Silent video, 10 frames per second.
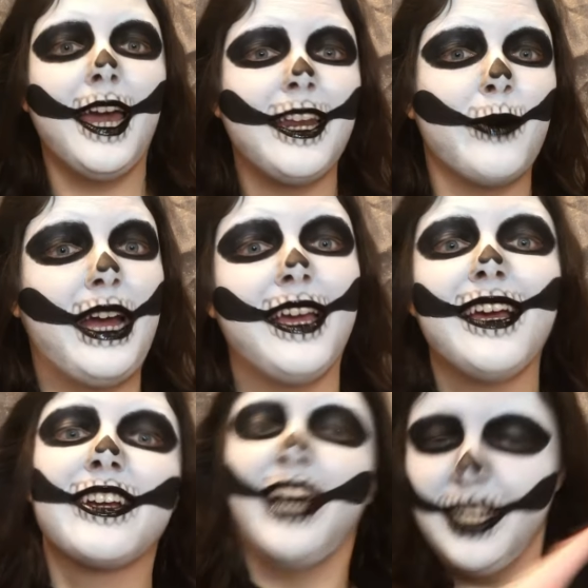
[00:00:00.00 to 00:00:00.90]

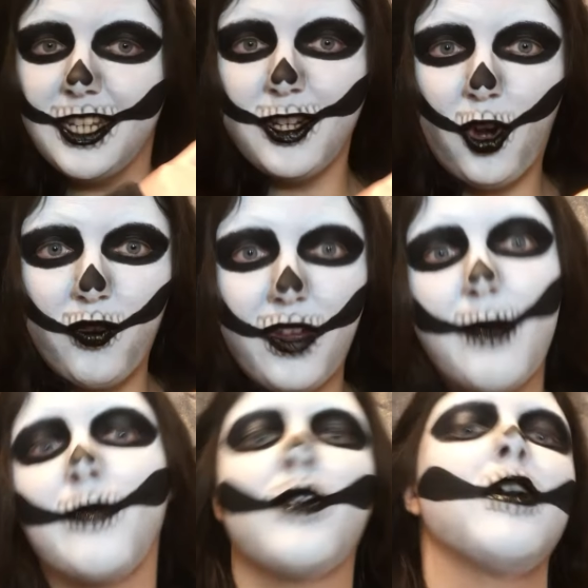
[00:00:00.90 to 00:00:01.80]
Anyway, cut to
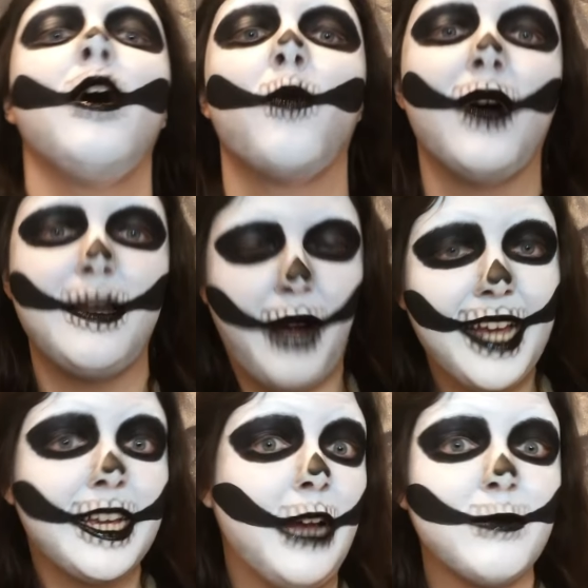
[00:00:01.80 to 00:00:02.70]
November when
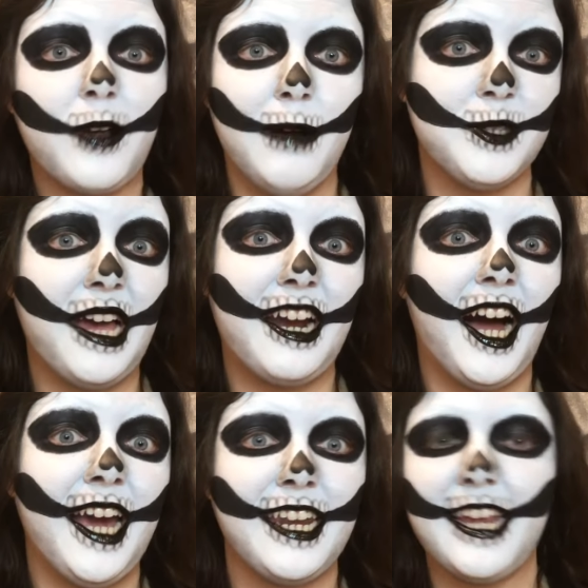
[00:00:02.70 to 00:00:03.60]
My Chem comes out
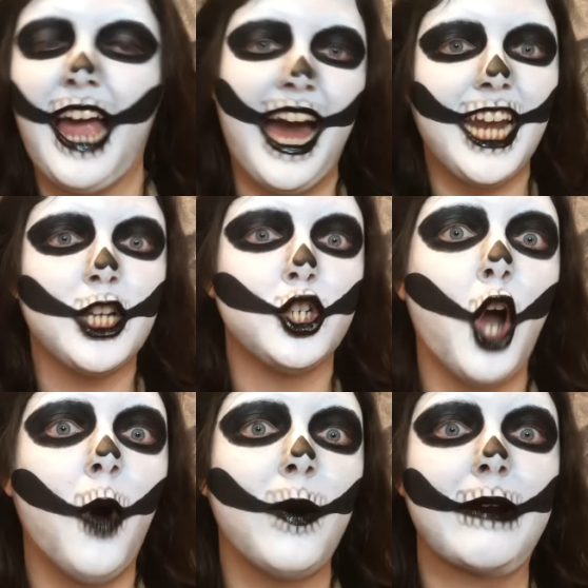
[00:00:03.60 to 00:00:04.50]
of hiding out of
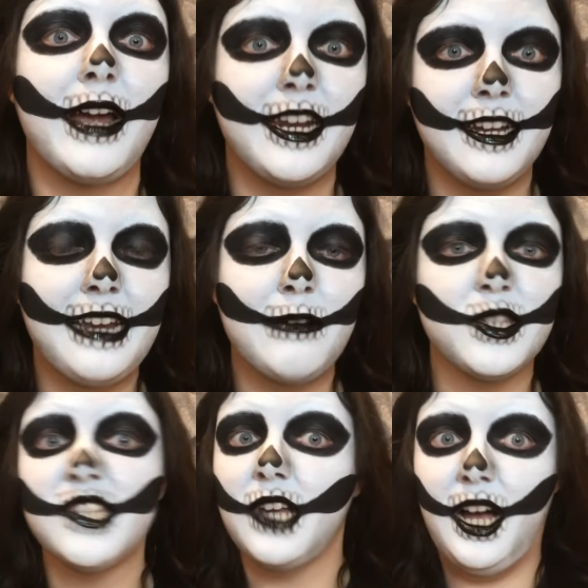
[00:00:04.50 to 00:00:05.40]
nowhere and
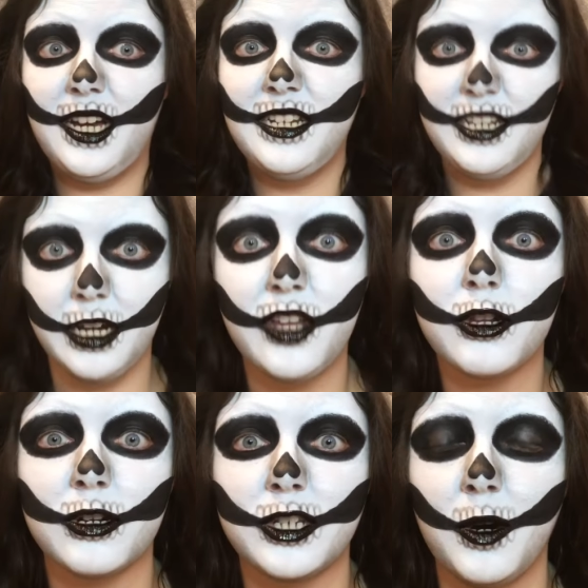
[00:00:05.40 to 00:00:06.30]
announces
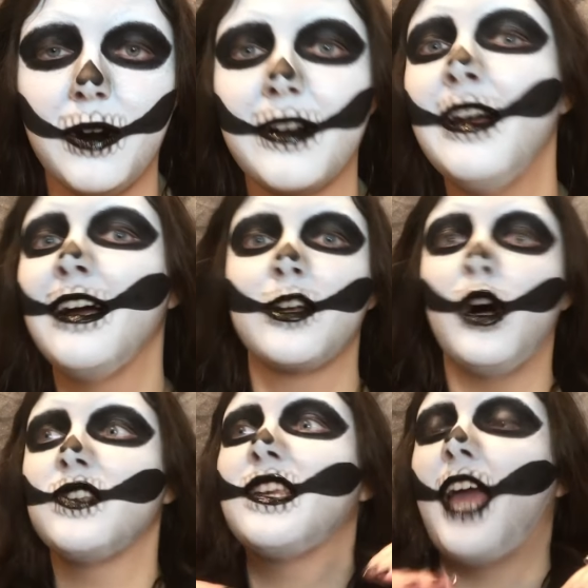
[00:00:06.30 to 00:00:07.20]
another tour,
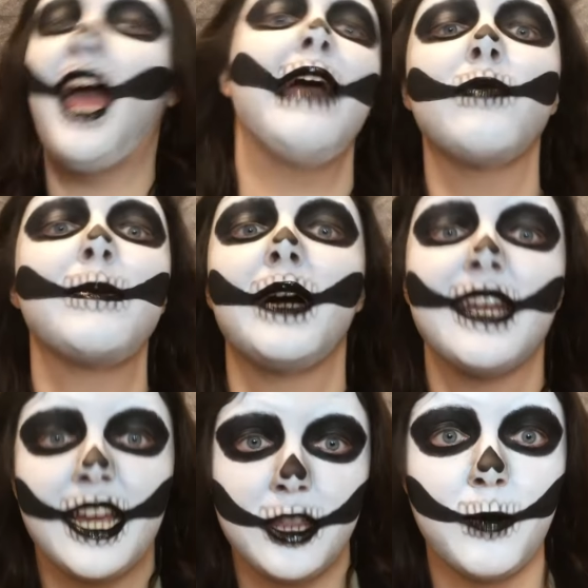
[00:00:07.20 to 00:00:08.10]
causing
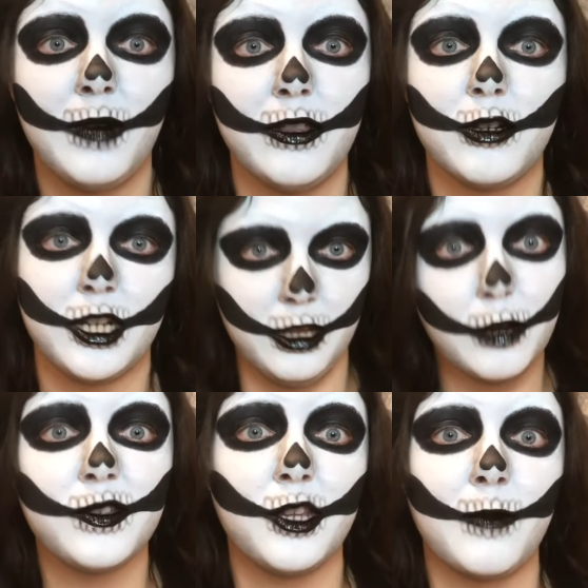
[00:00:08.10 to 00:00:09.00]
everybody and their mother to
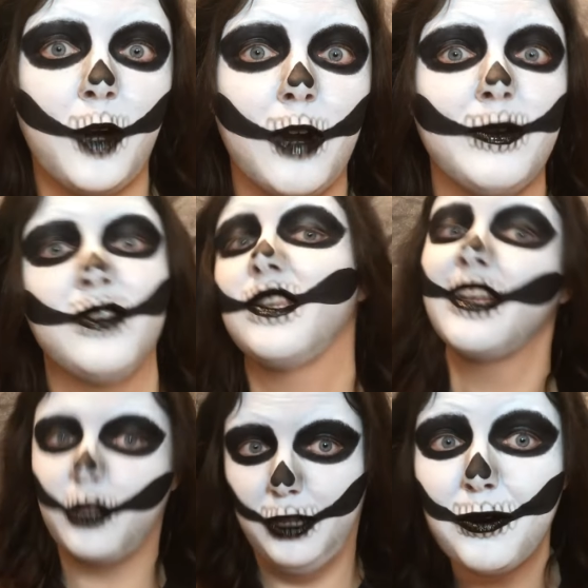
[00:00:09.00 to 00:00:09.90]
lose their marbles,
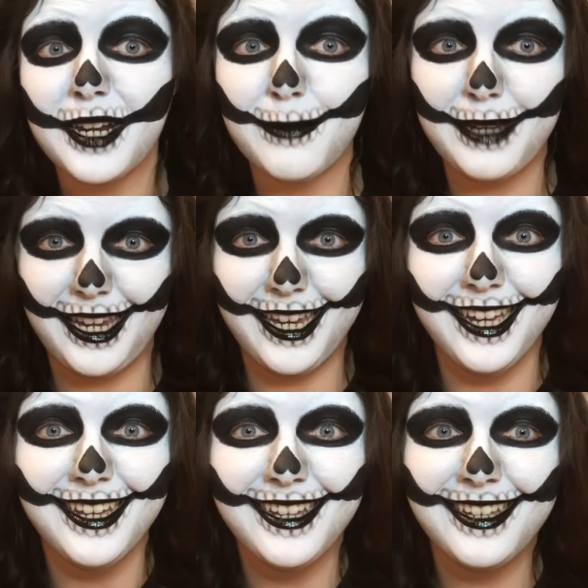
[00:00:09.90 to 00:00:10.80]
including
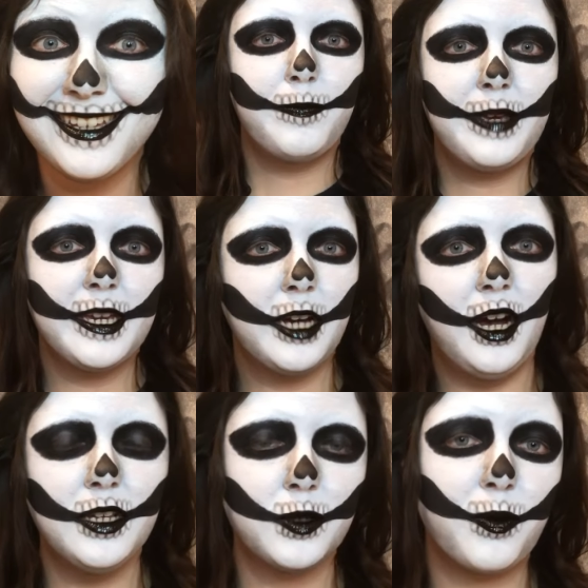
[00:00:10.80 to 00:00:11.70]
me.
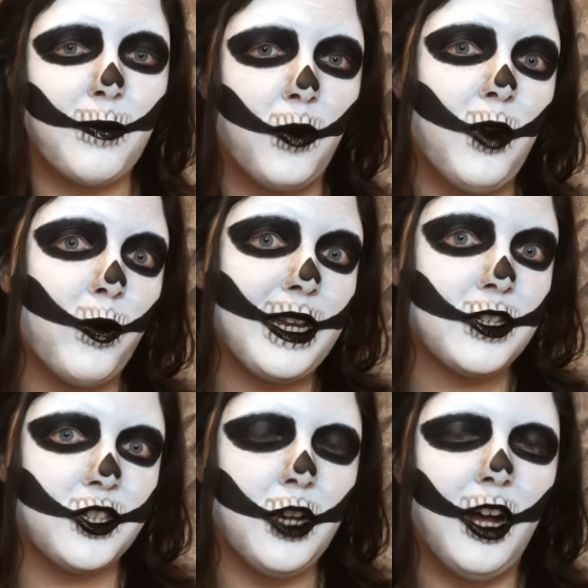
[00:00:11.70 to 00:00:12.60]
Because from what
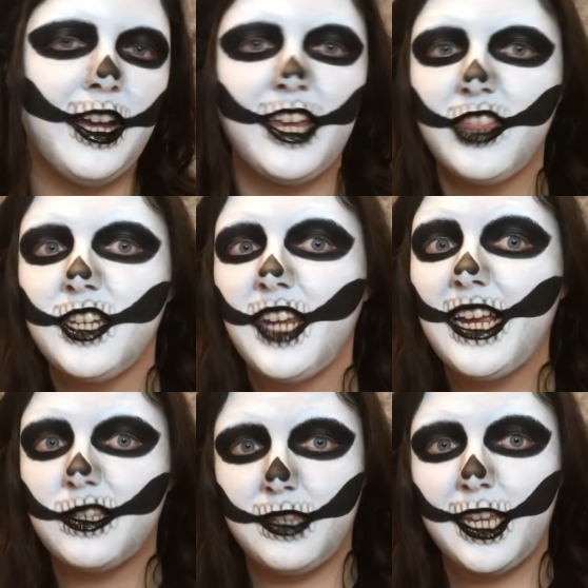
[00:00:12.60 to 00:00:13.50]
we saw in the
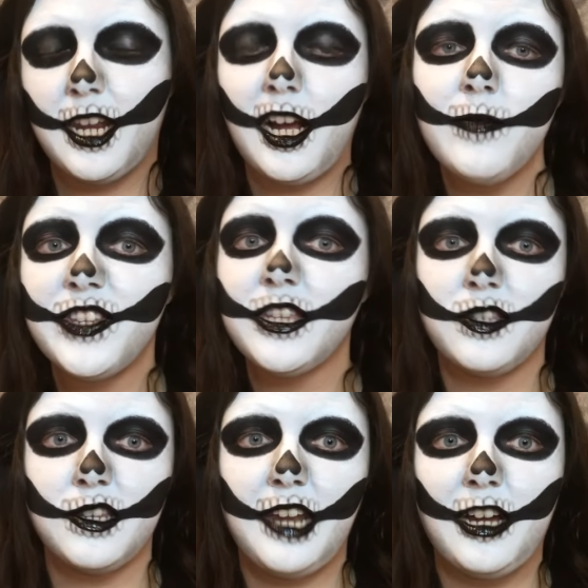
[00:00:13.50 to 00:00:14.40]
days leading up to
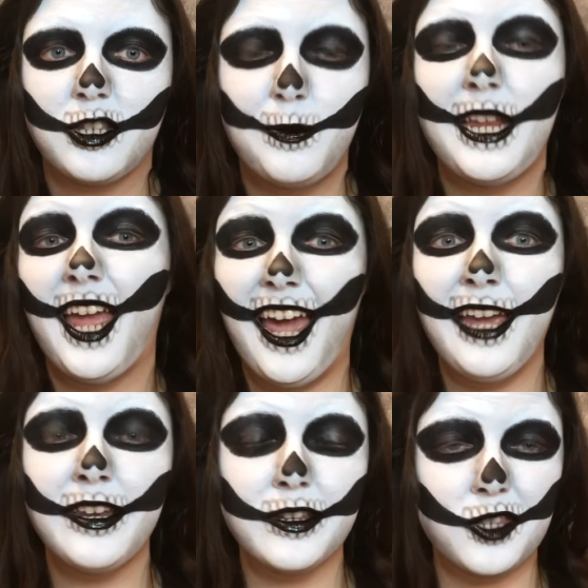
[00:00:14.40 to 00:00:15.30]
this announcement,
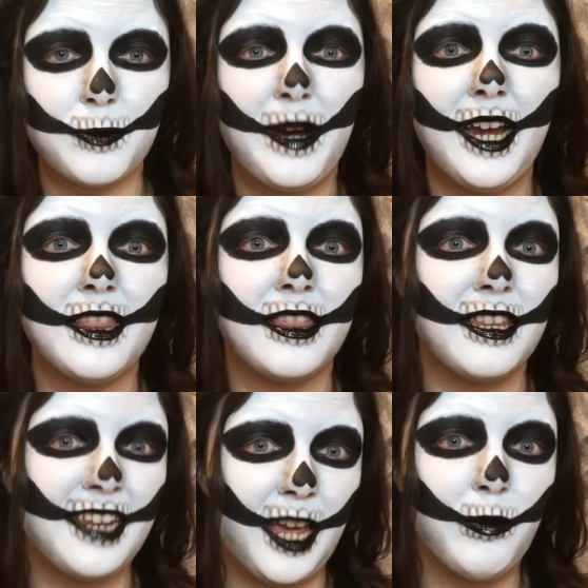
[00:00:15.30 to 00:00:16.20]
and despite
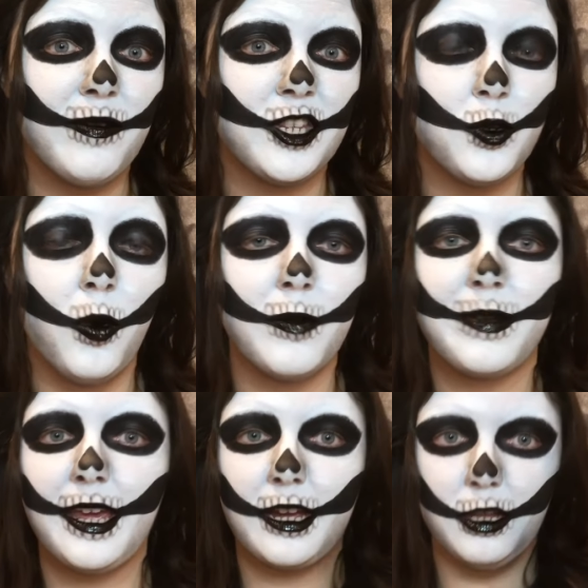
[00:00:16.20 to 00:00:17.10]
the name of the
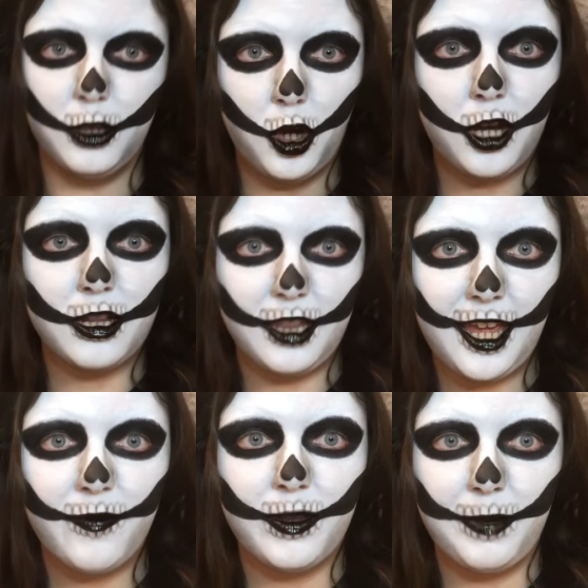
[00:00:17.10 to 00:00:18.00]
tour being Long
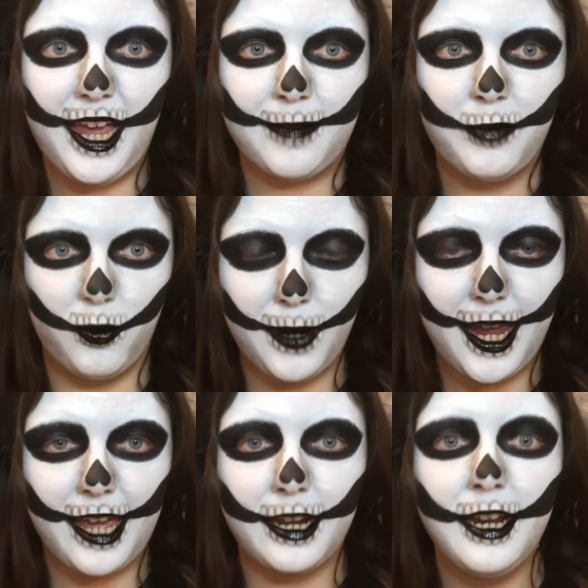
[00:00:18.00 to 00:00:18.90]
Live the Black
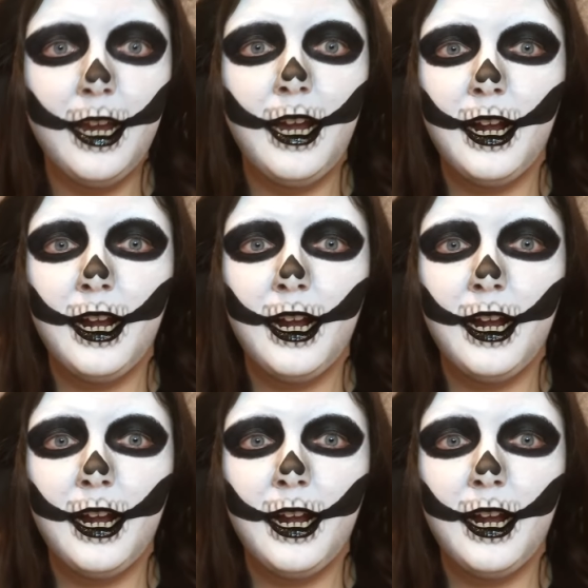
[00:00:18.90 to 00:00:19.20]
Parade,